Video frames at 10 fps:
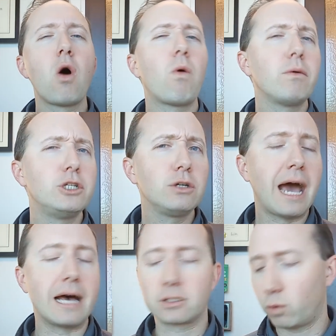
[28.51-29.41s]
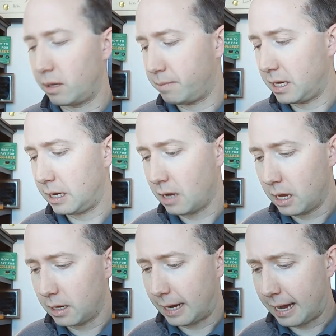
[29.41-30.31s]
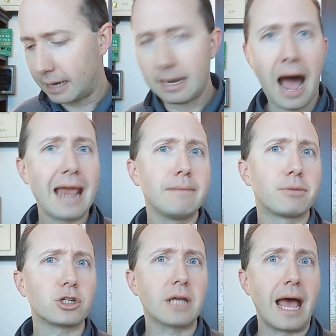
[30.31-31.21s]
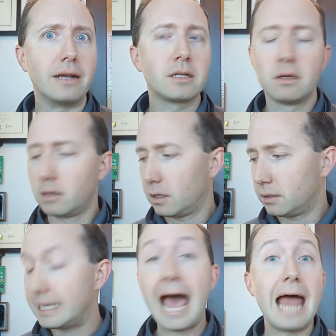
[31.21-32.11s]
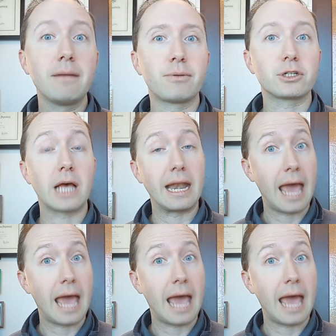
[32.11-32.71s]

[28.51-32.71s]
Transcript: What would you guess? Would it be 9%, 10%?